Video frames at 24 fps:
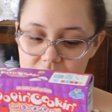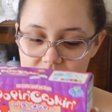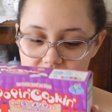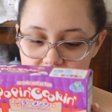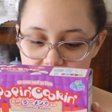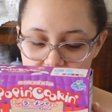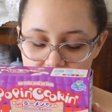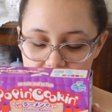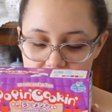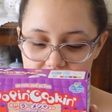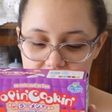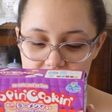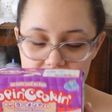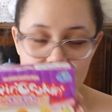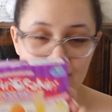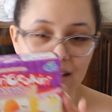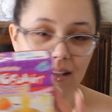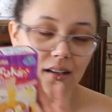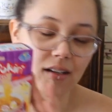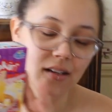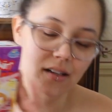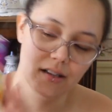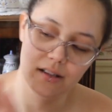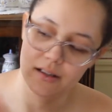This is
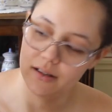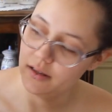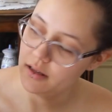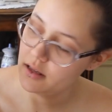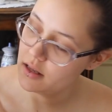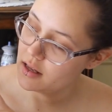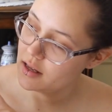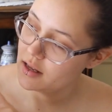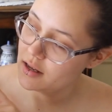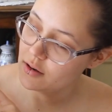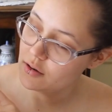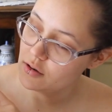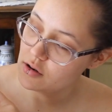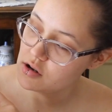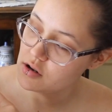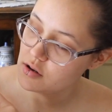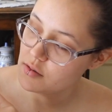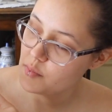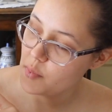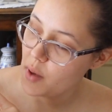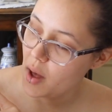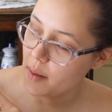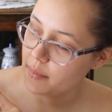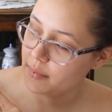the
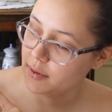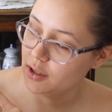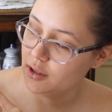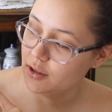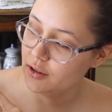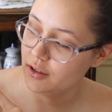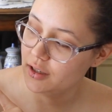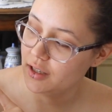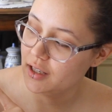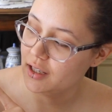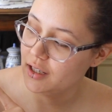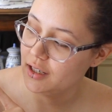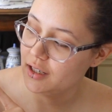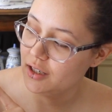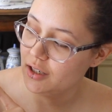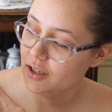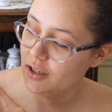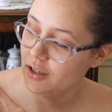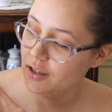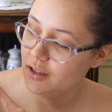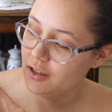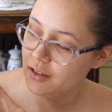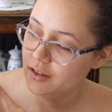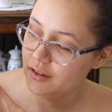Poppin
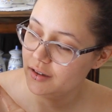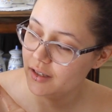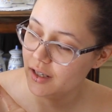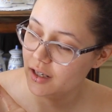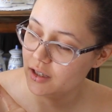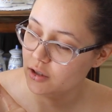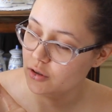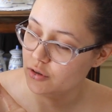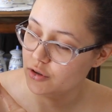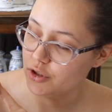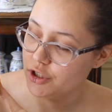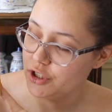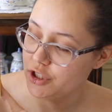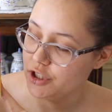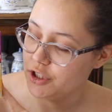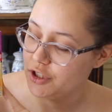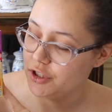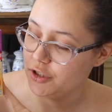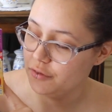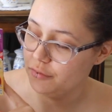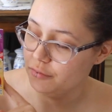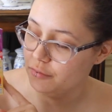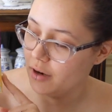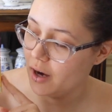Cookin
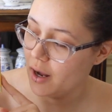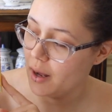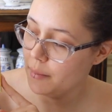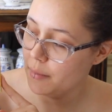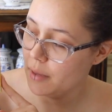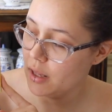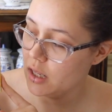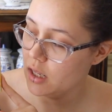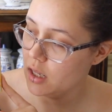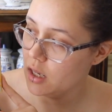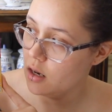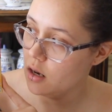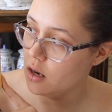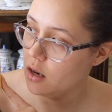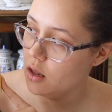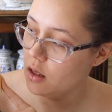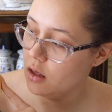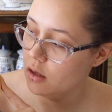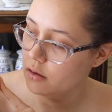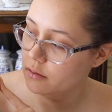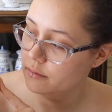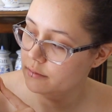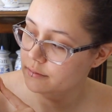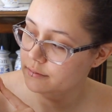Tanoshii Ramen
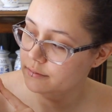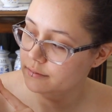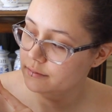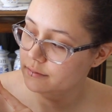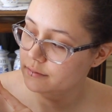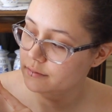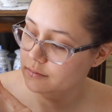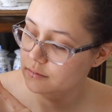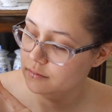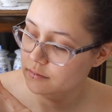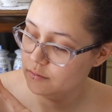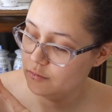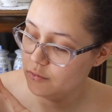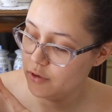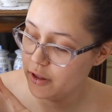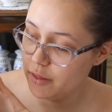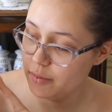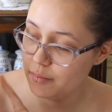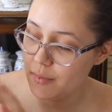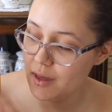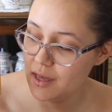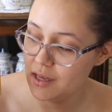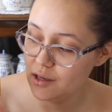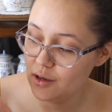with
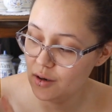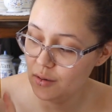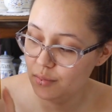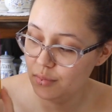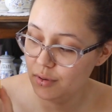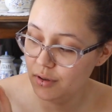mango